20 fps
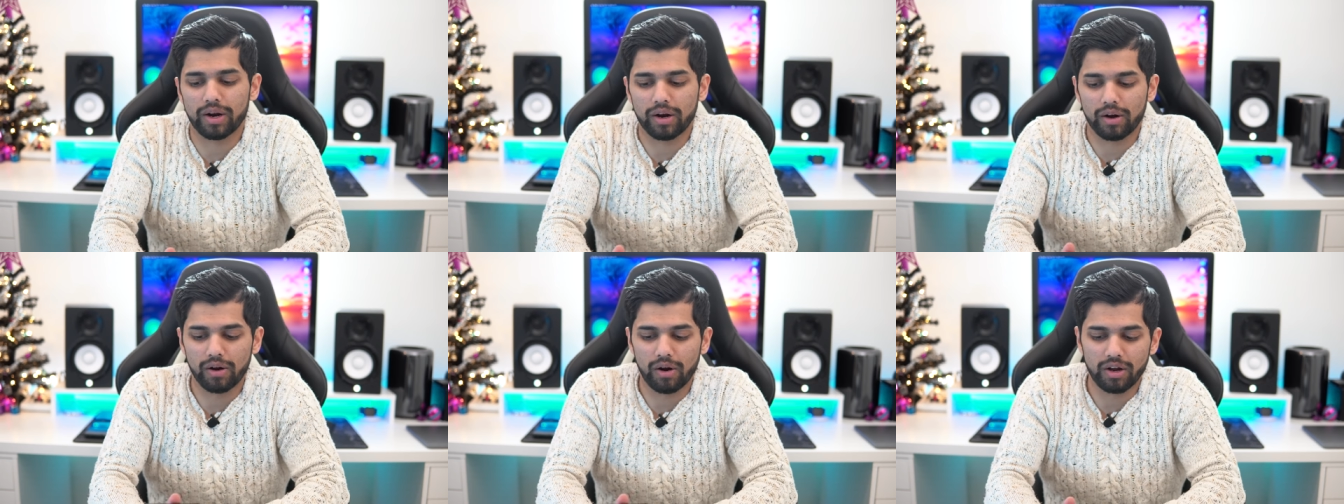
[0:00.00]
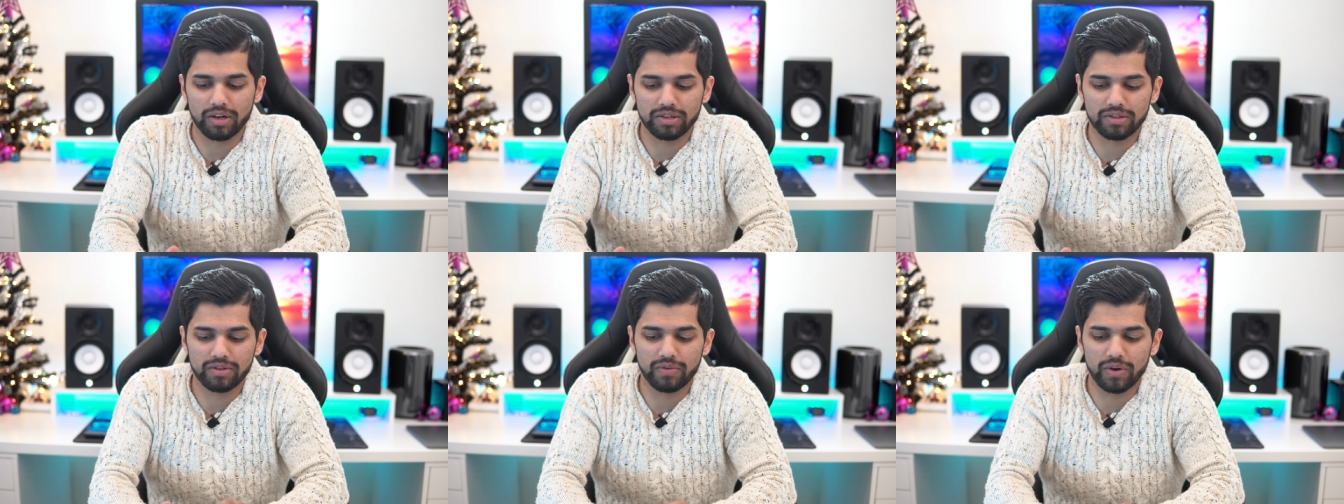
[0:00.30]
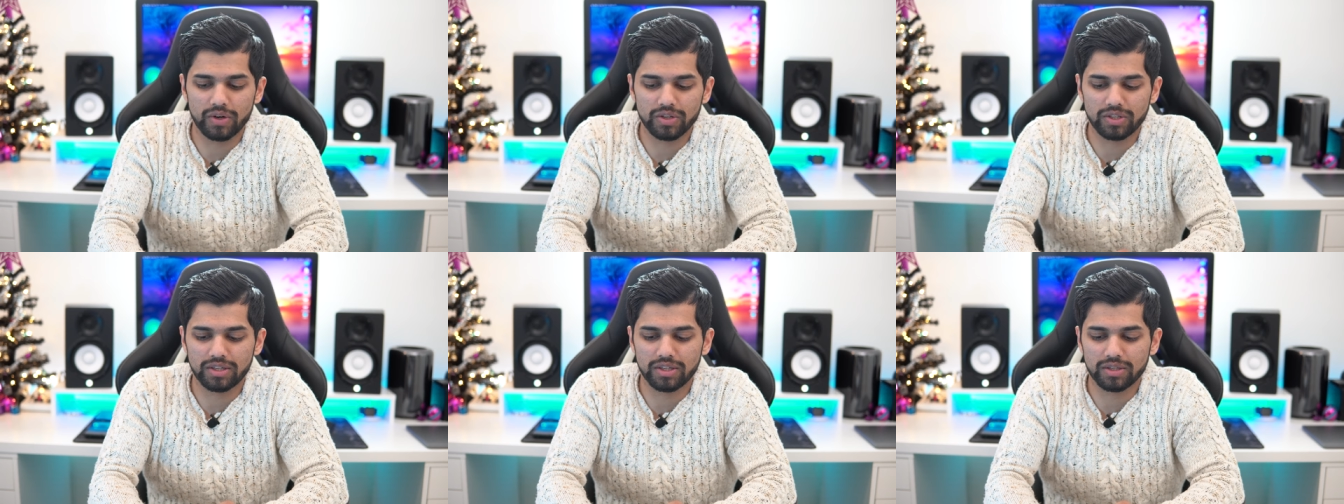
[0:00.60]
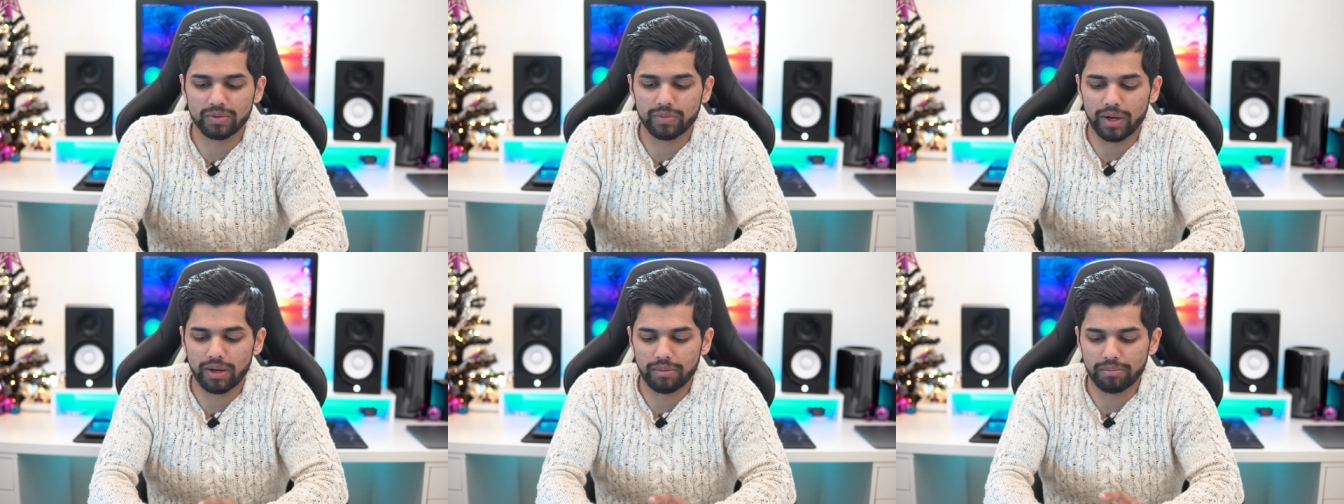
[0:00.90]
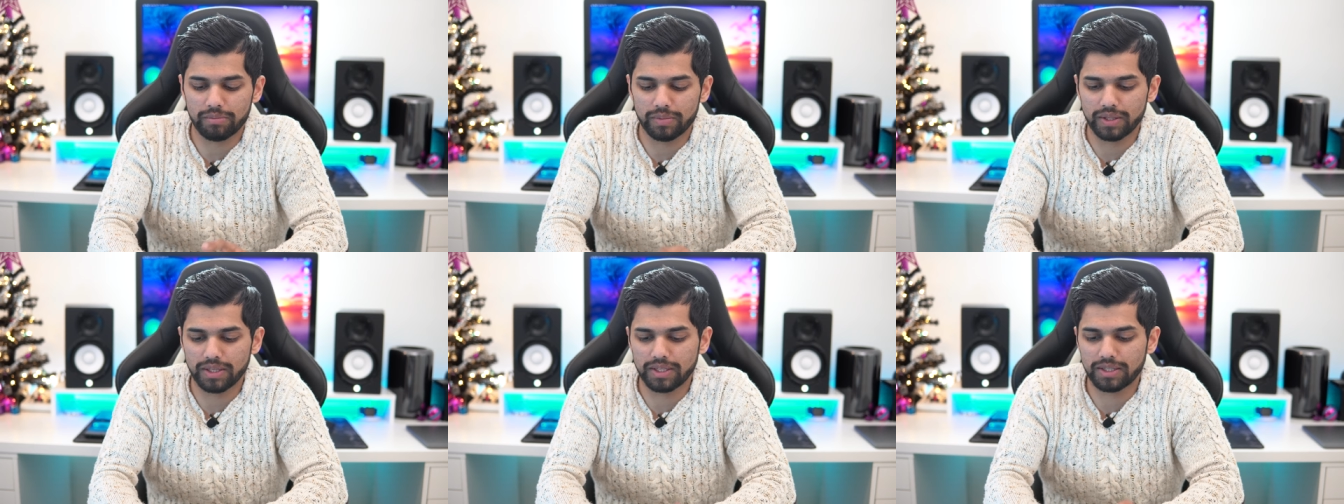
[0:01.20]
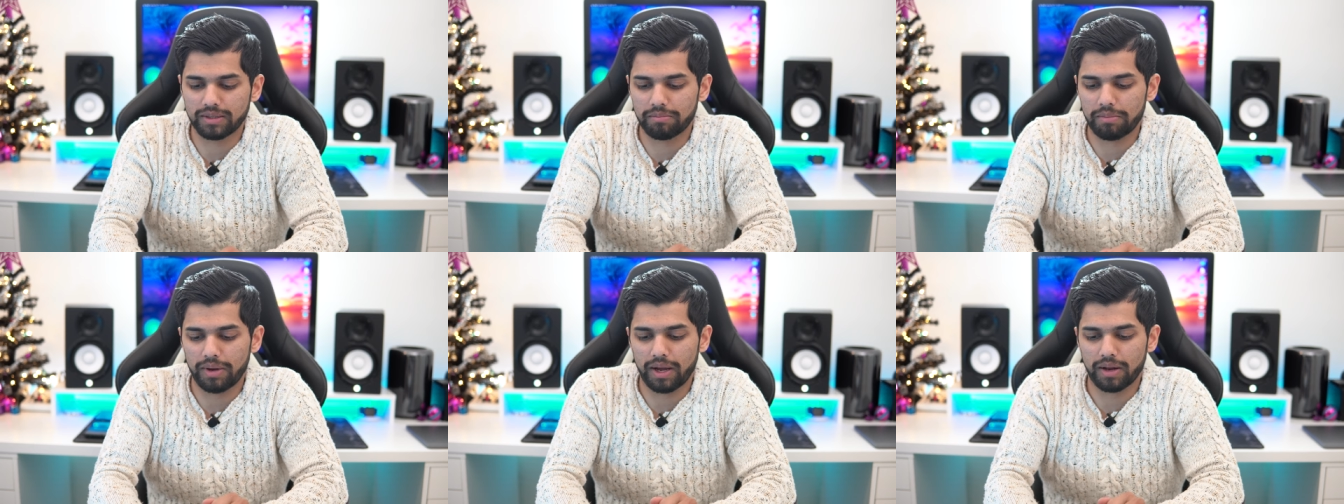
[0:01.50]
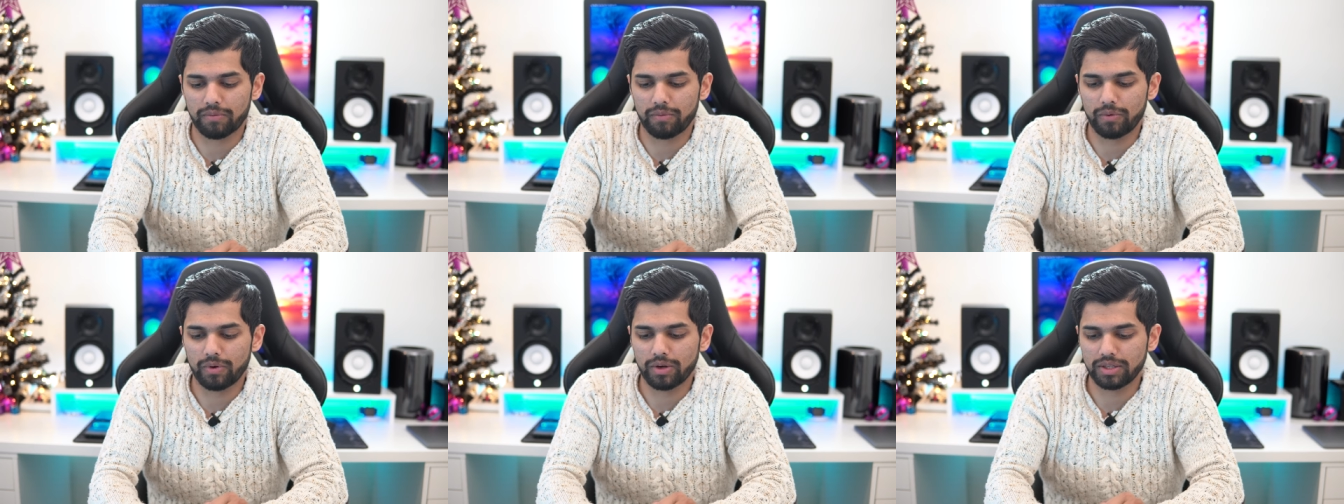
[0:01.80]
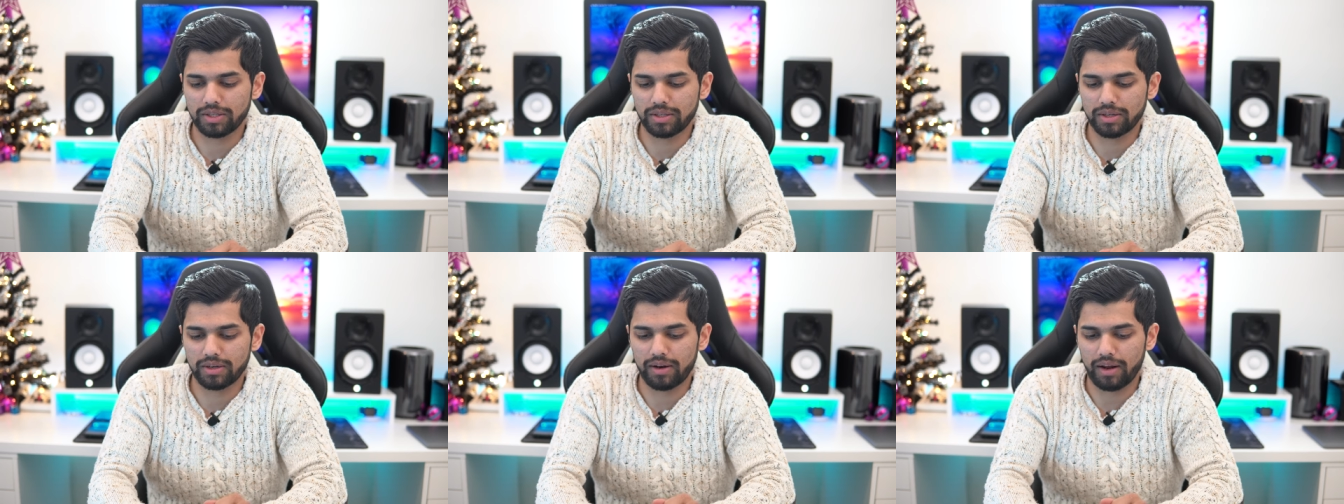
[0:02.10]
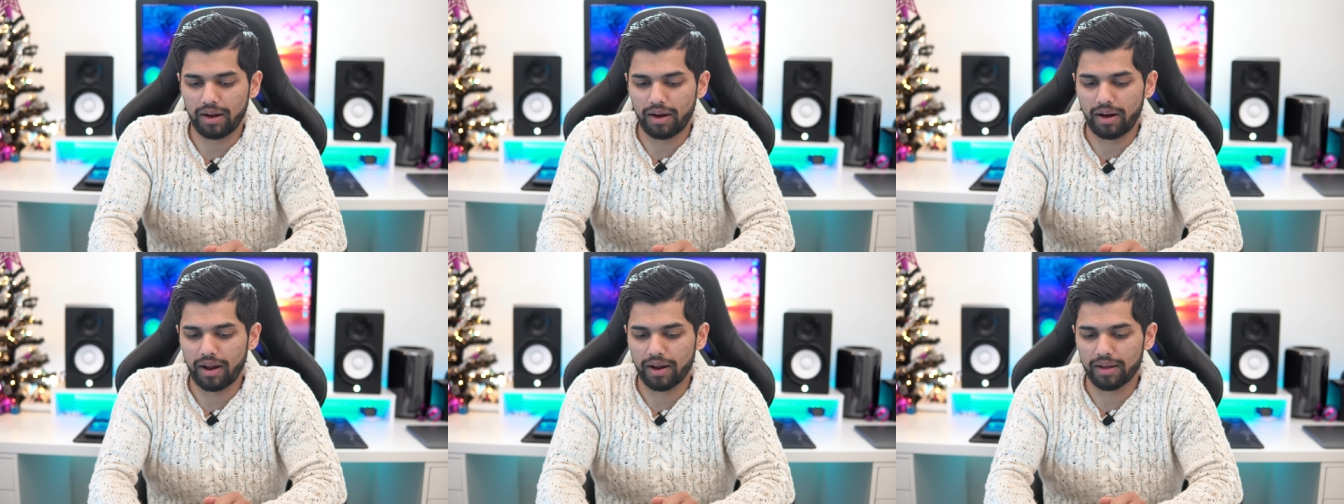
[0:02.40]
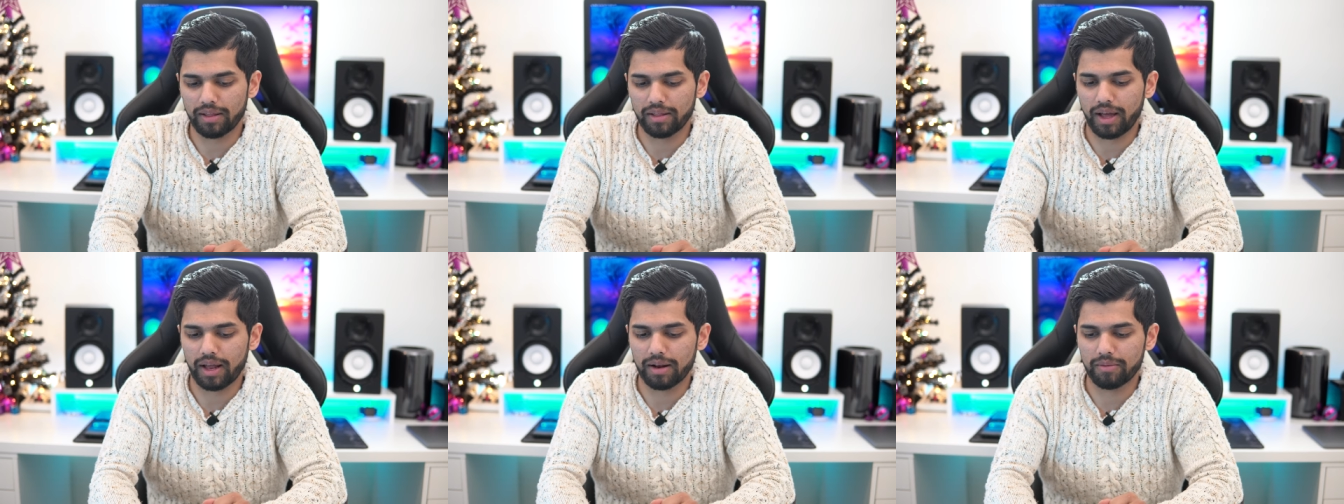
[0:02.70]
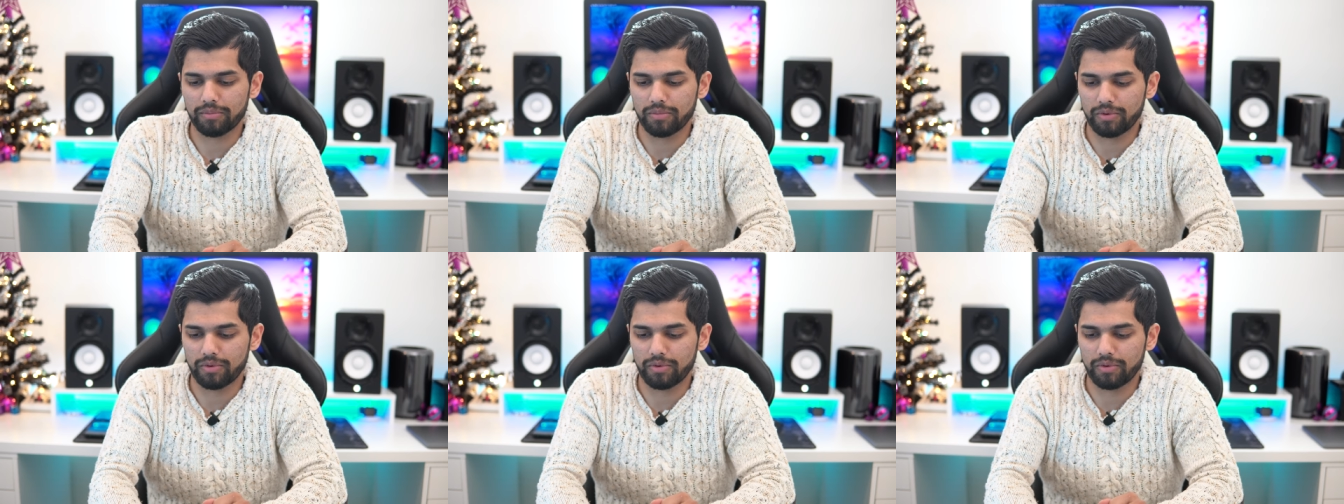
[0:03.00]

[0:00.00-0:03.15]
a glossy version as well but this matte version I like that